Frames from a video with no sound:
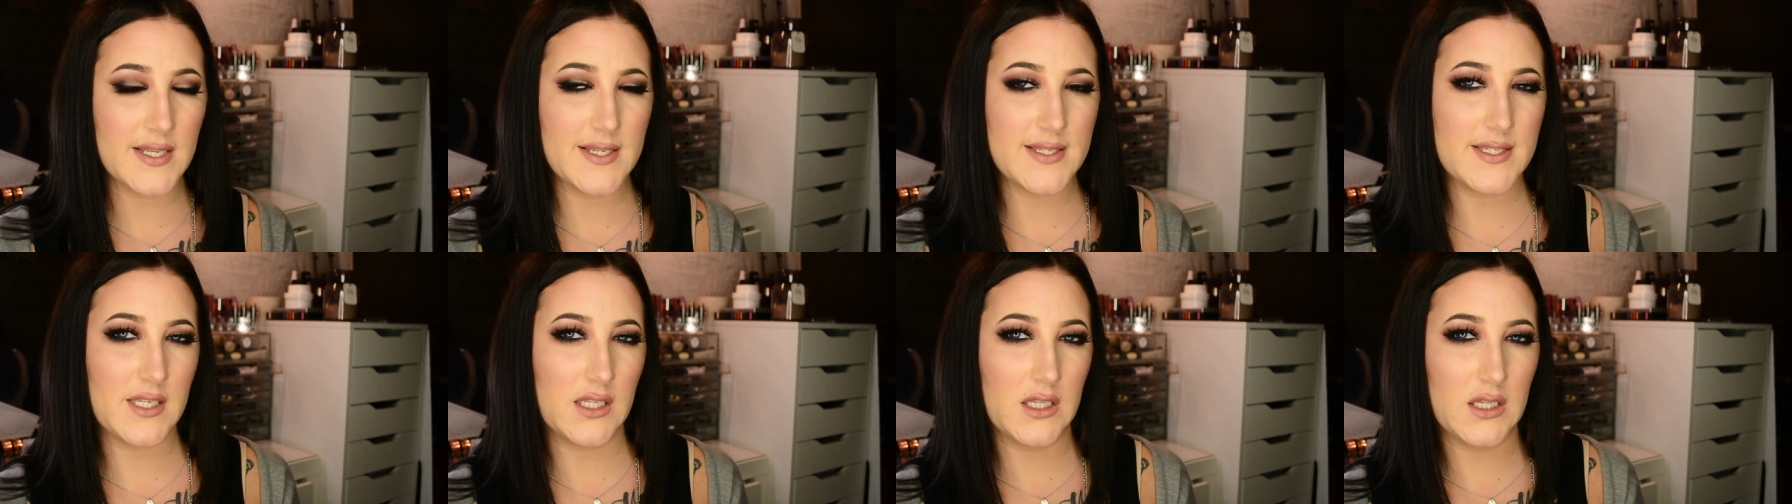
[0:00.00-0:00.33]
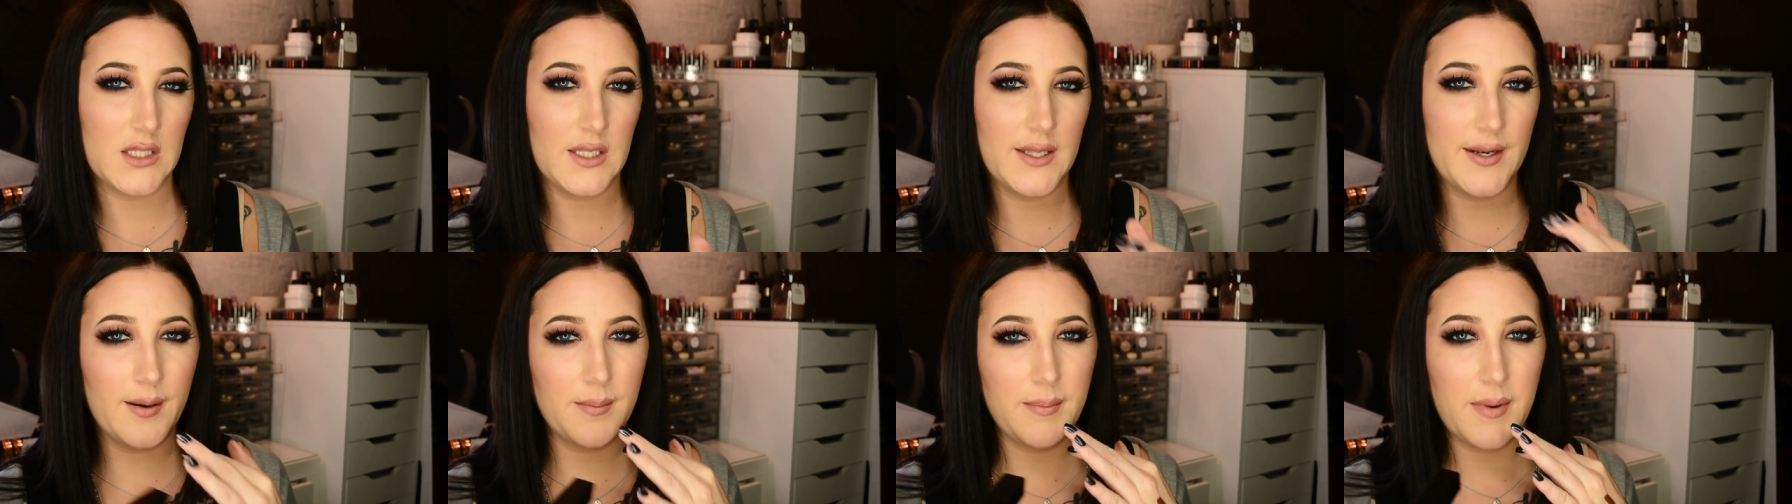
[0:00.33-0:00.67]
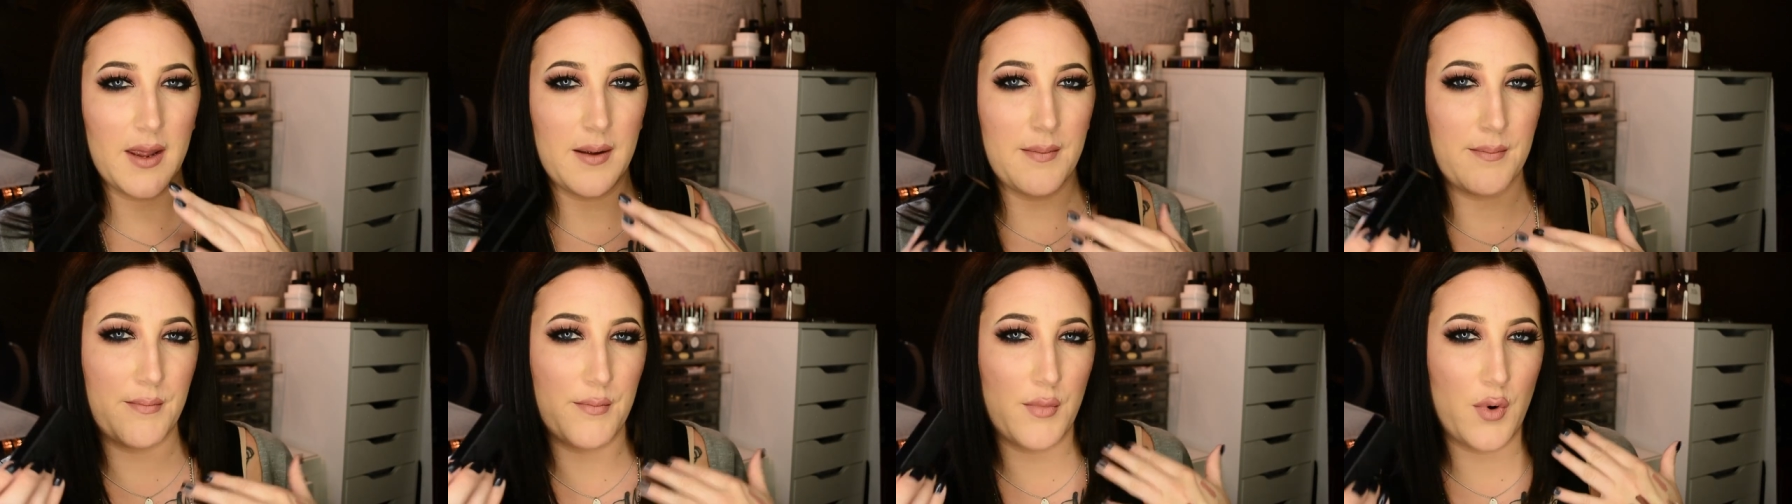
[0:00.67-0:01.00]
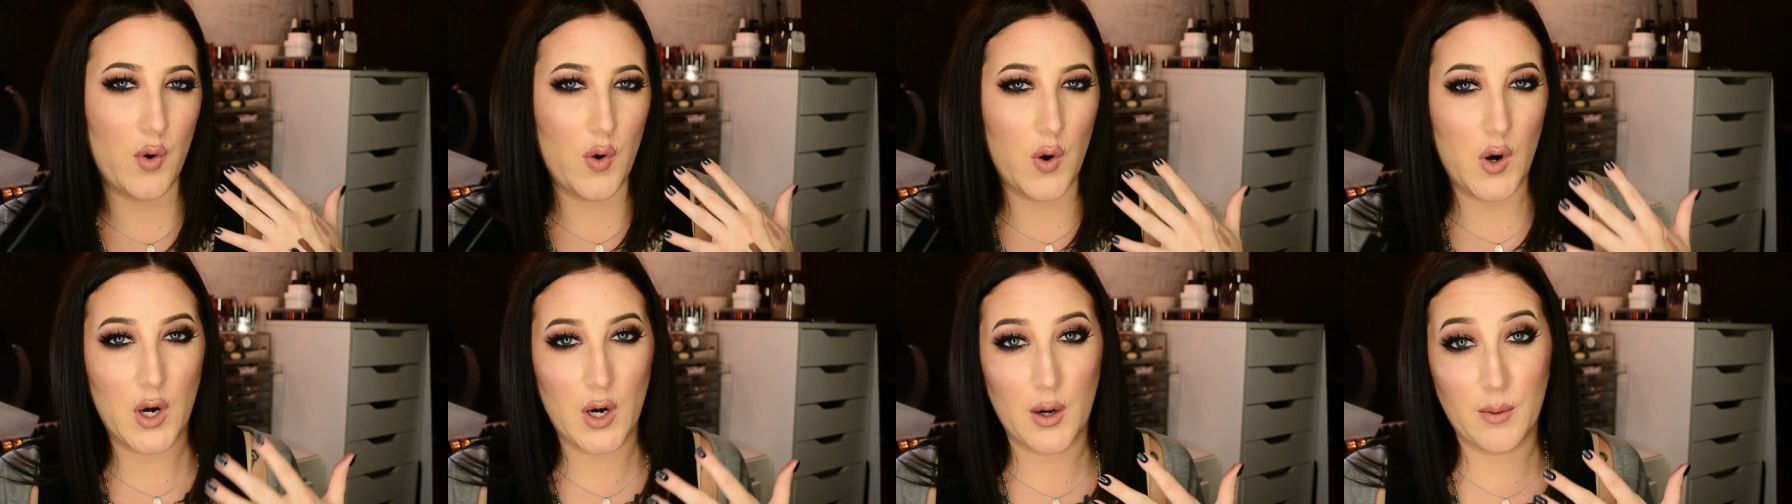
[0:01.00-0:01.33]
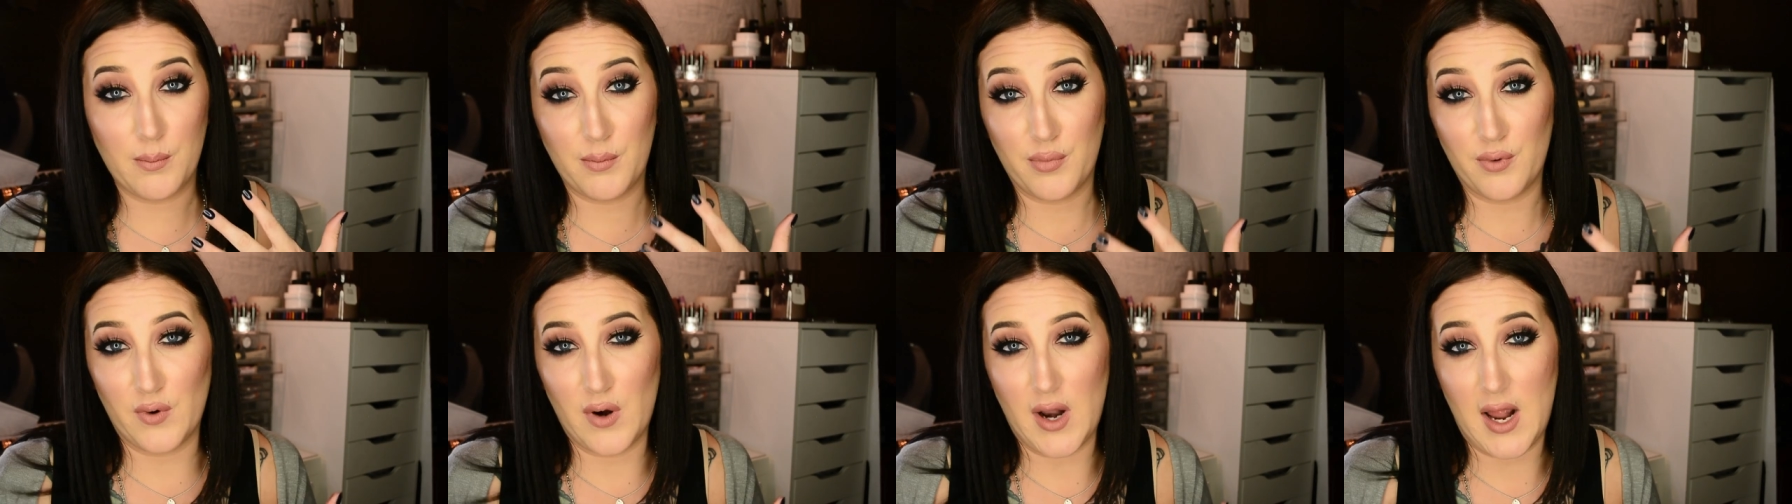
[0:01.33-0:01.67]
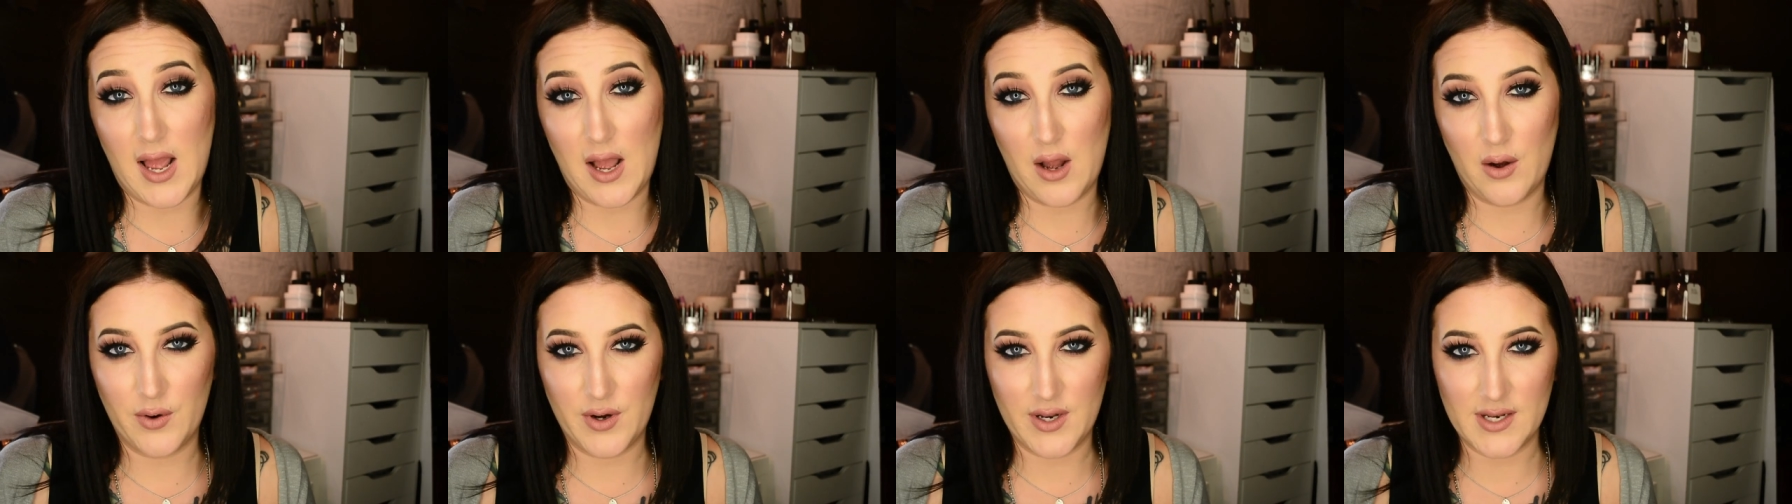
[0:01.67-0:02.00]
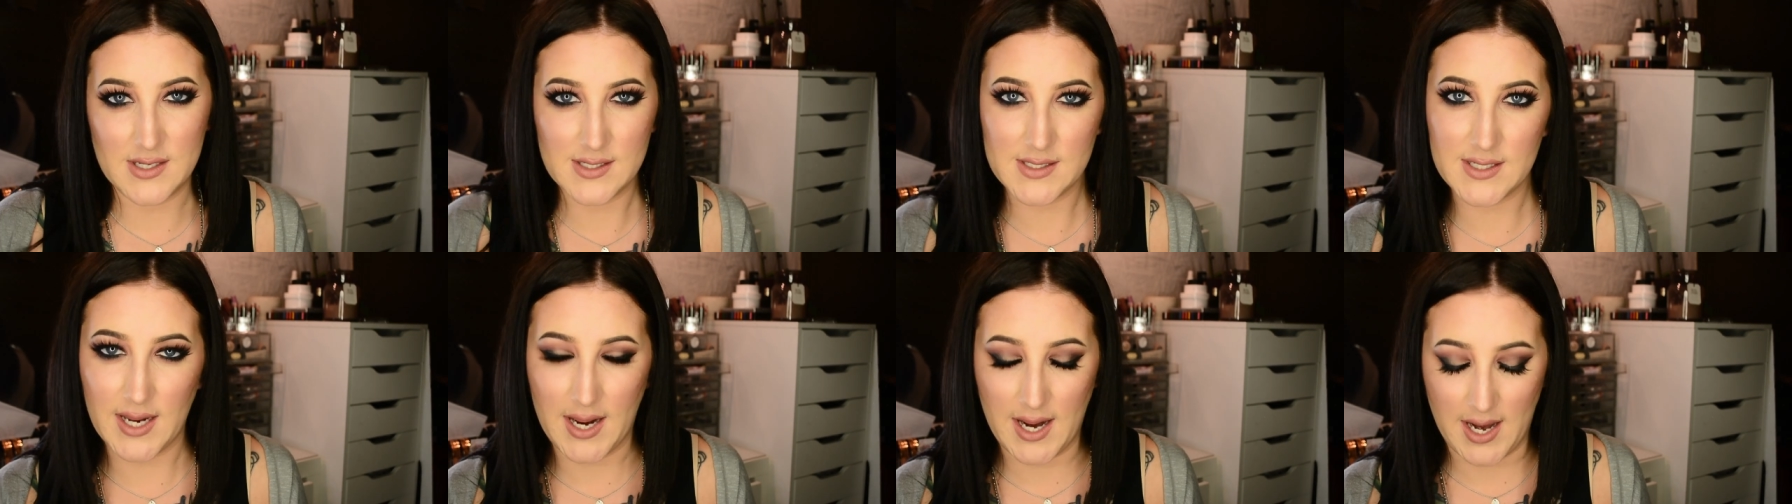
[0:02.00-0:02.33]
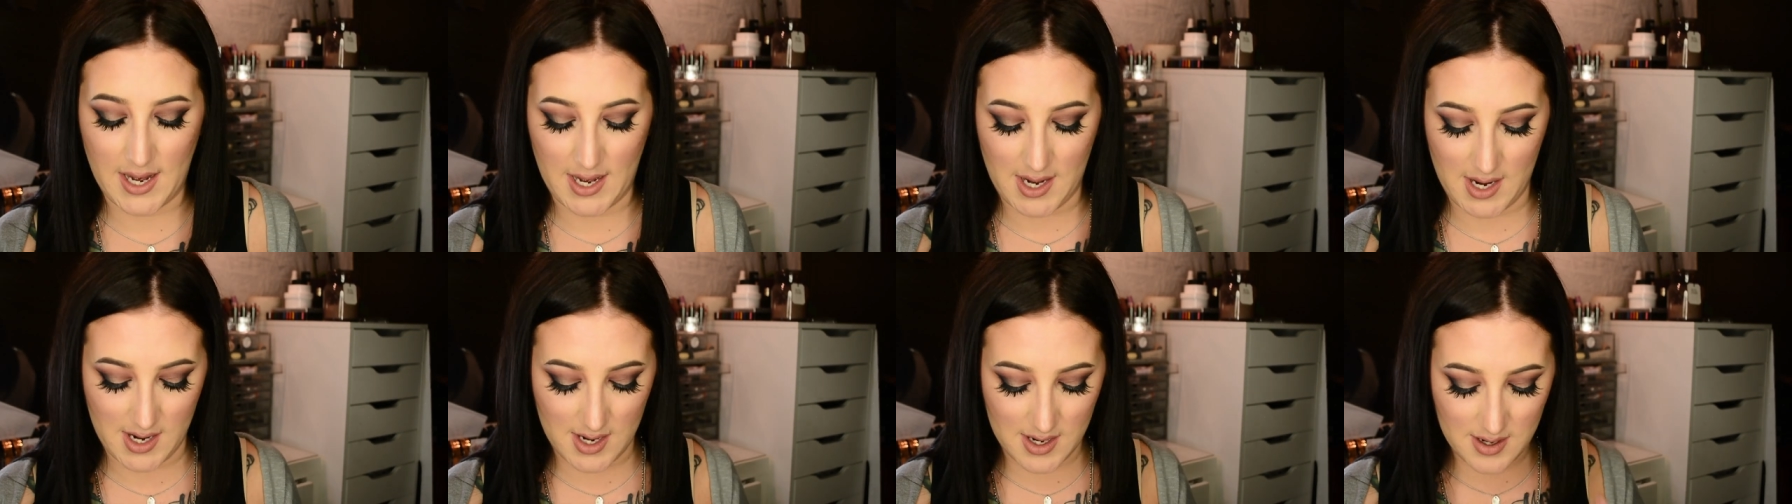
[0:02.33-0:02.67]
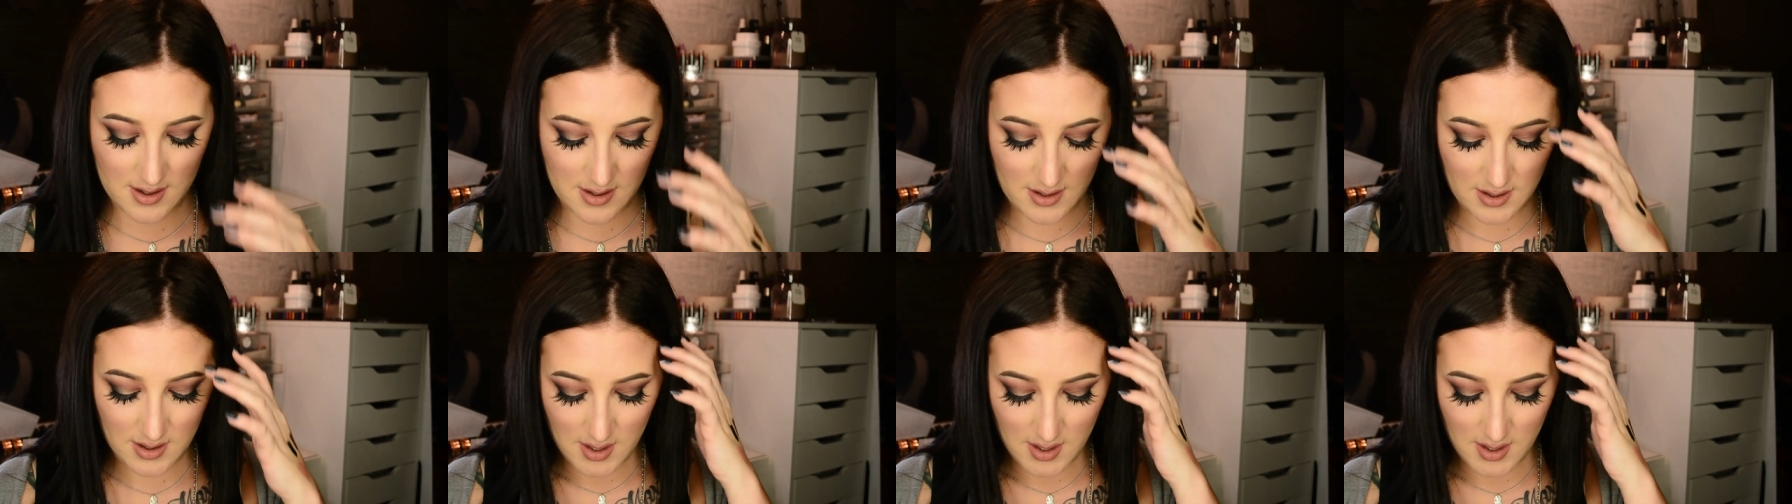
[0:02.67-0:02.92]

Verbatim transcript: It's a little bit more brown and tan.